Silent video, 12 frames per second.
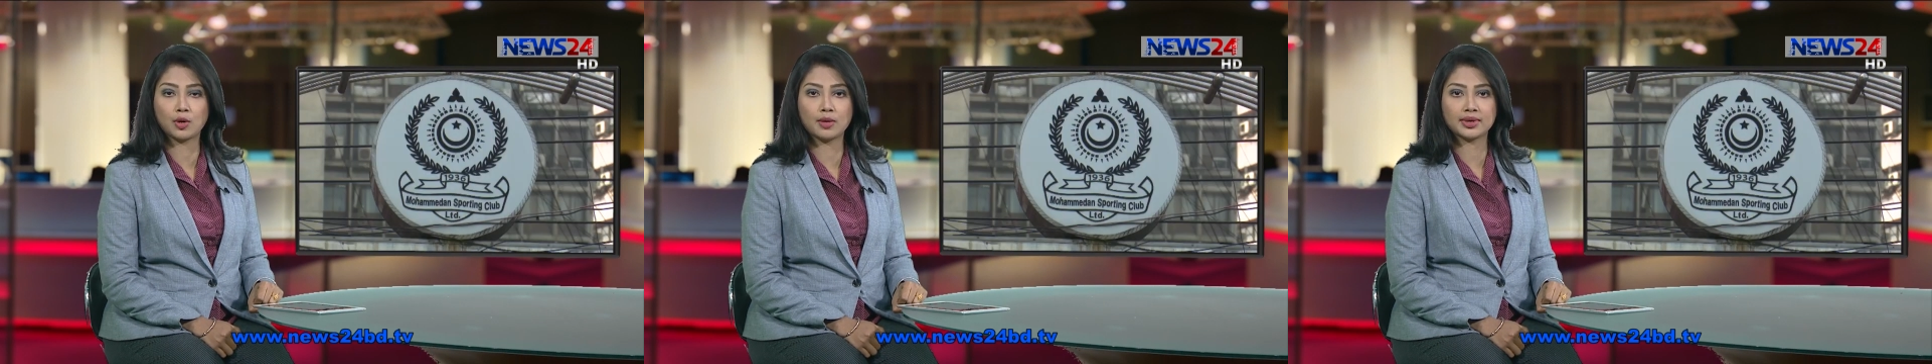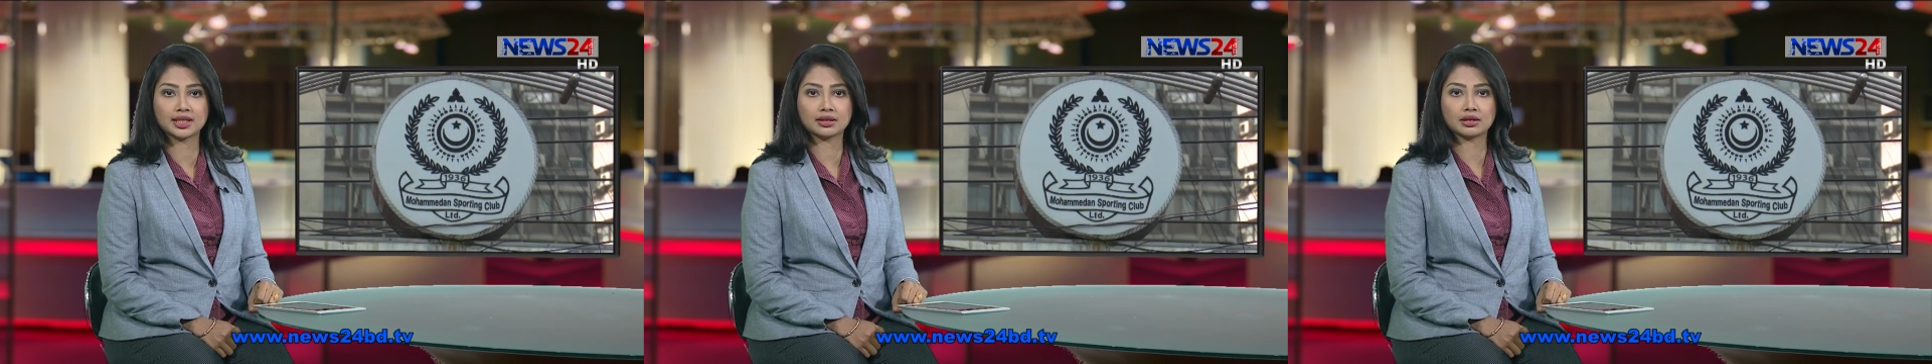
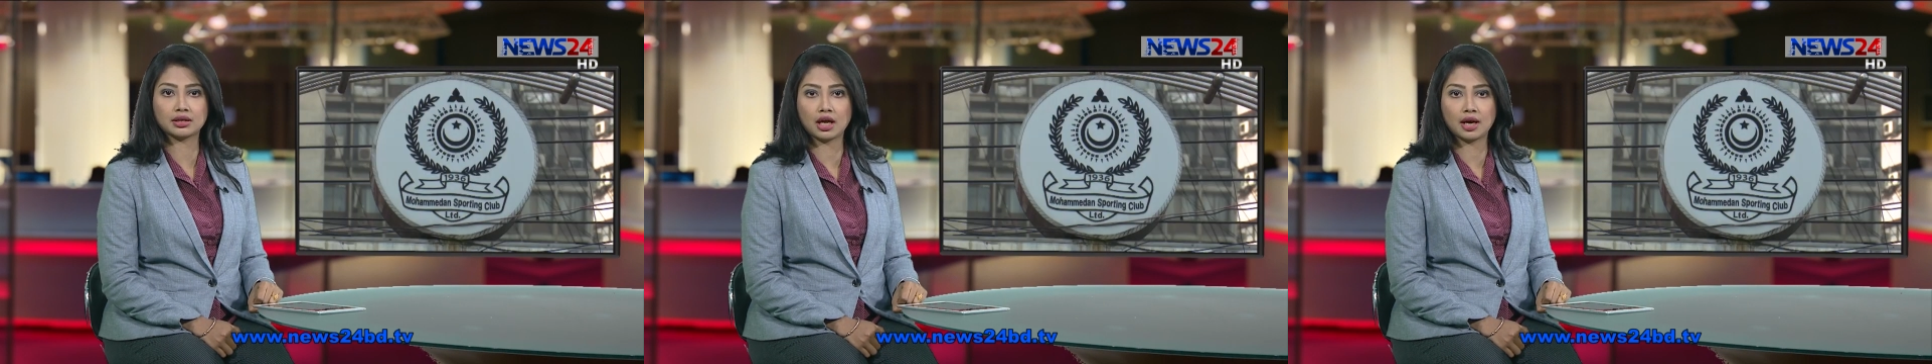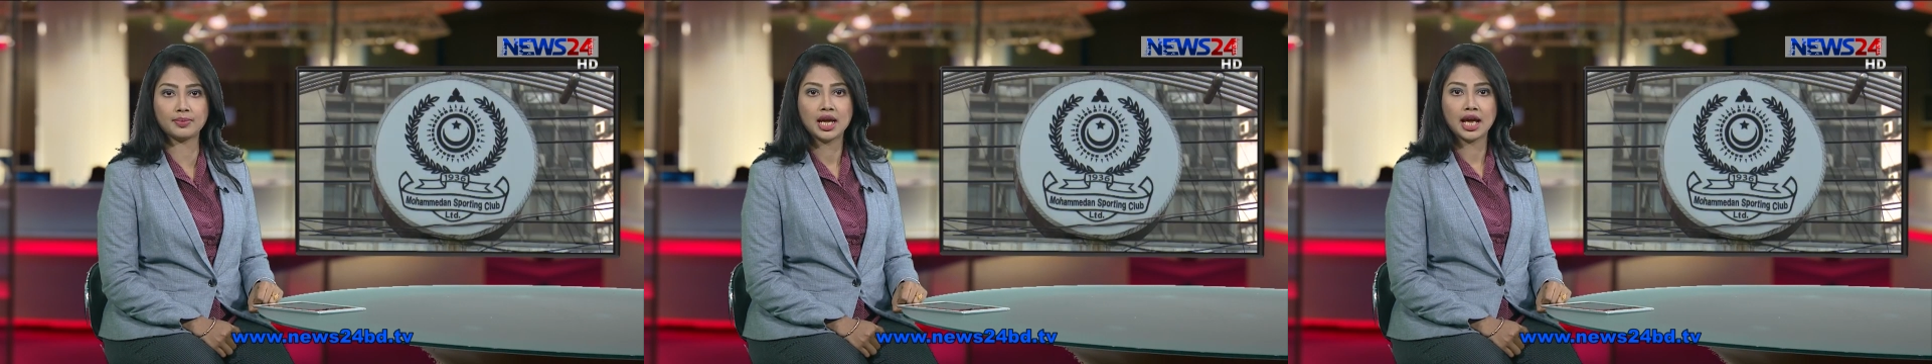Mohammedan
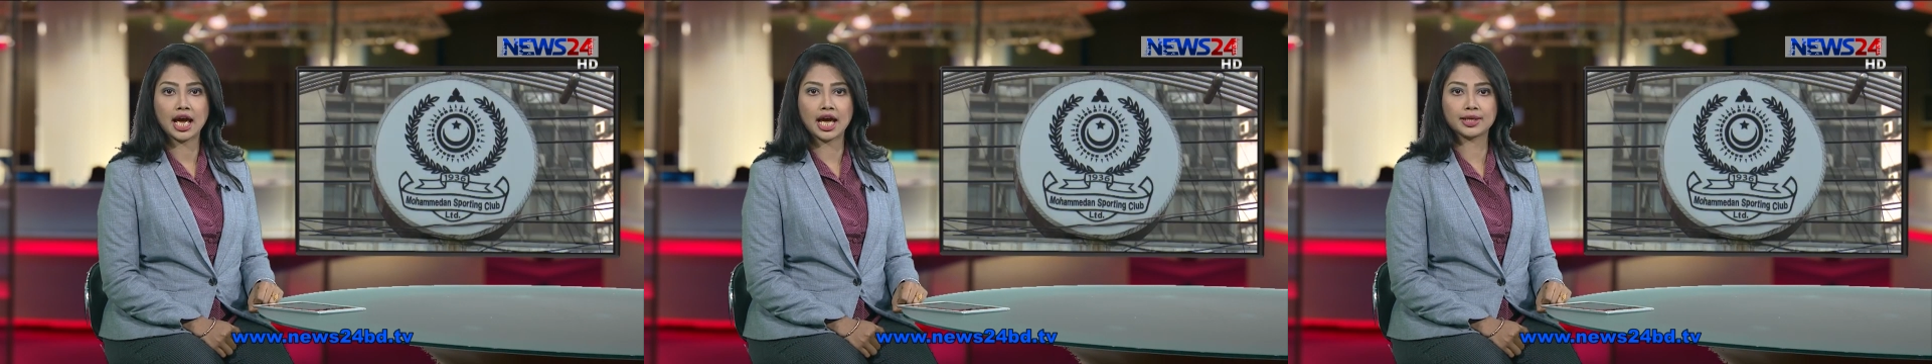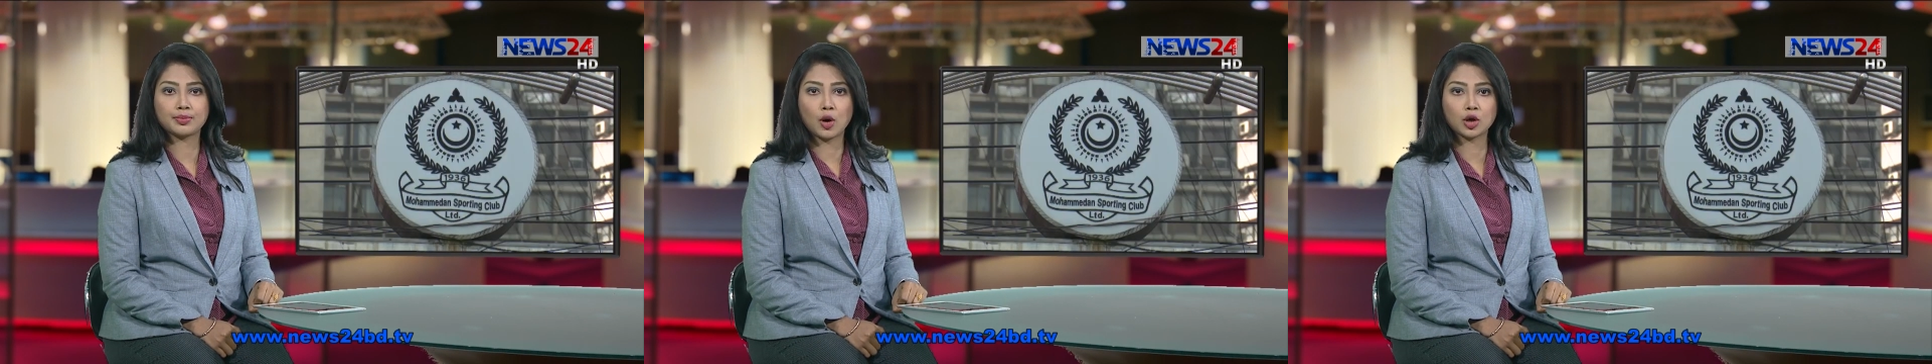Club
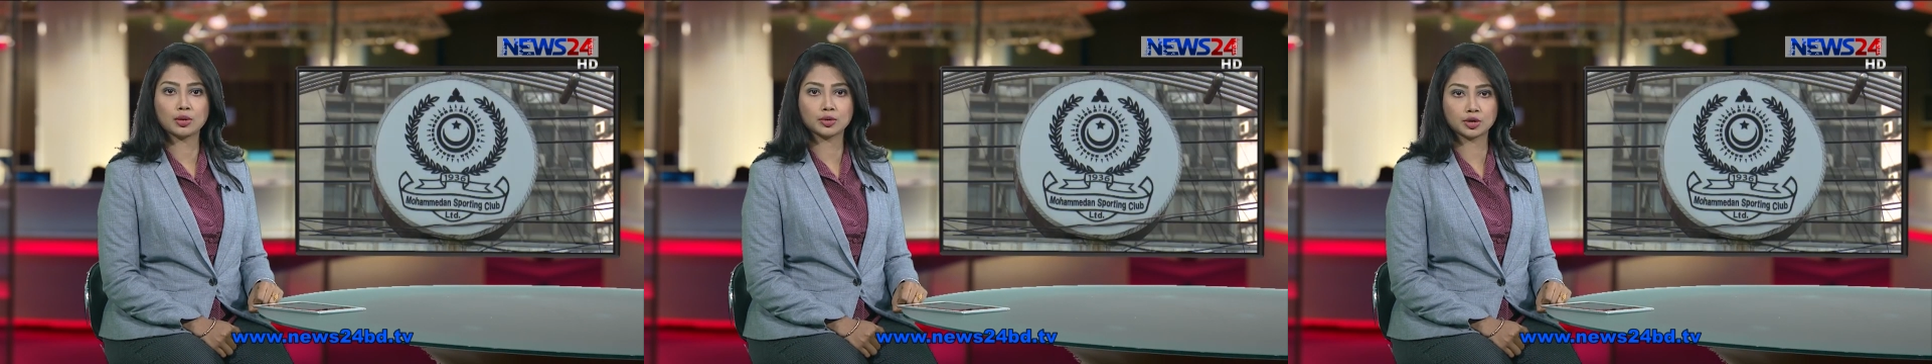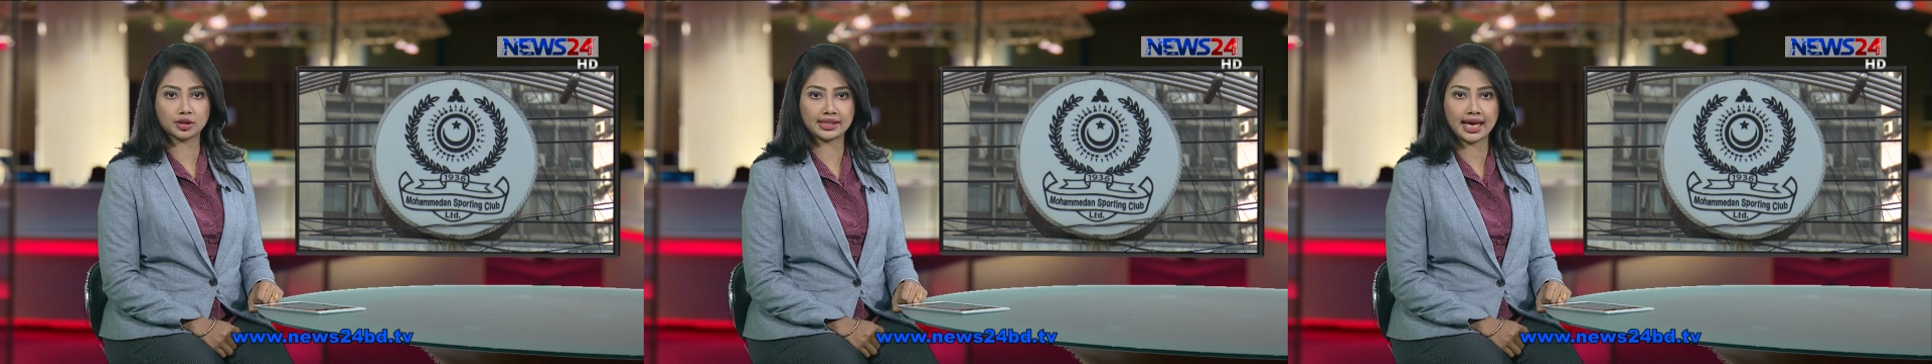and
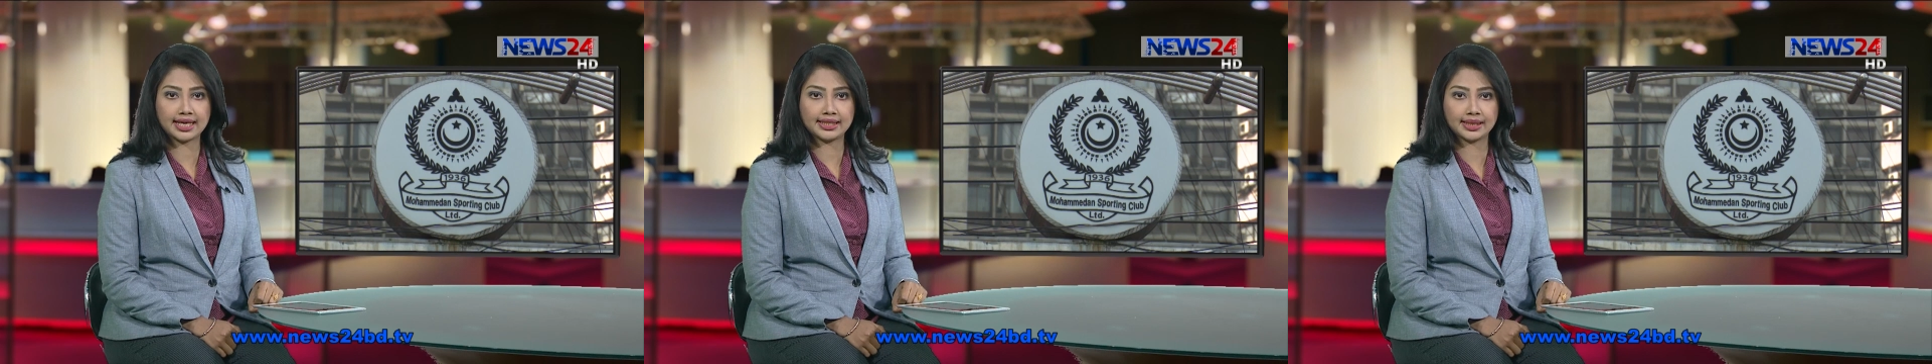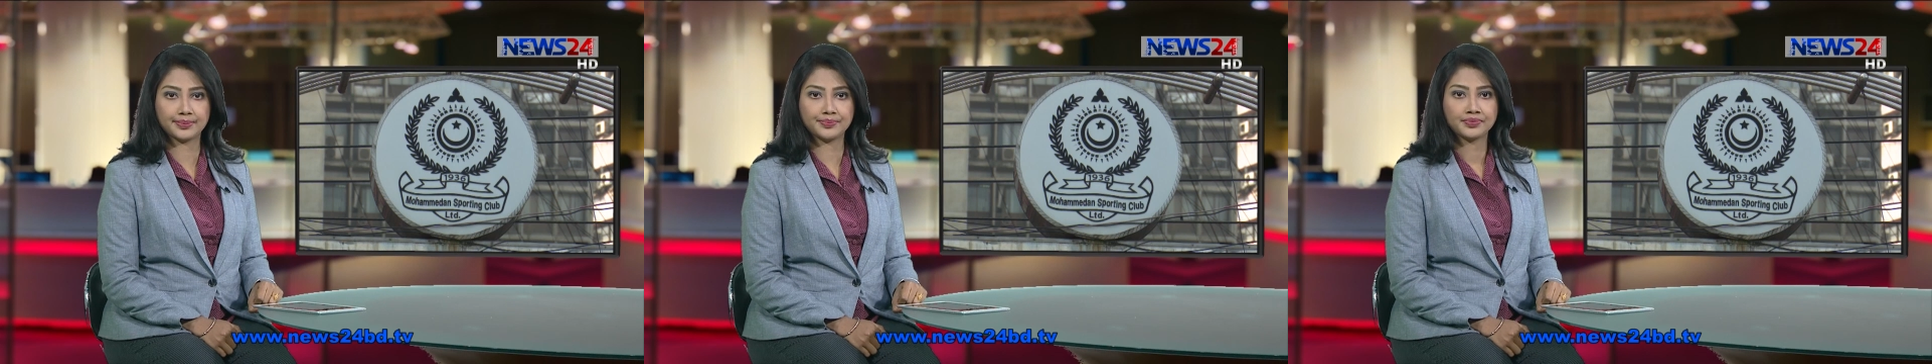Bangabandhu
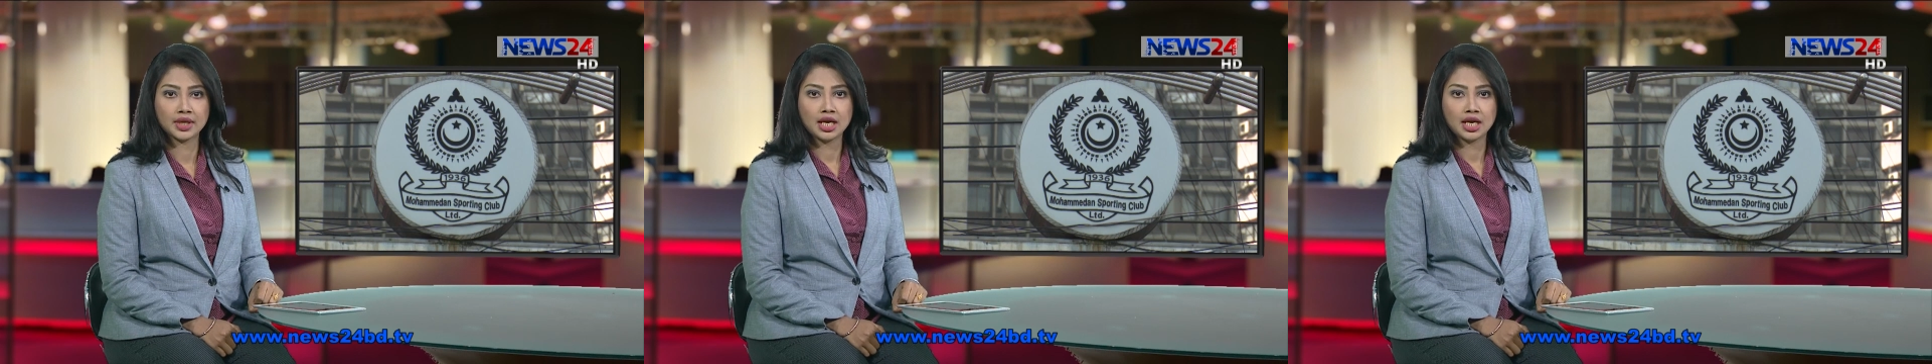Stadium.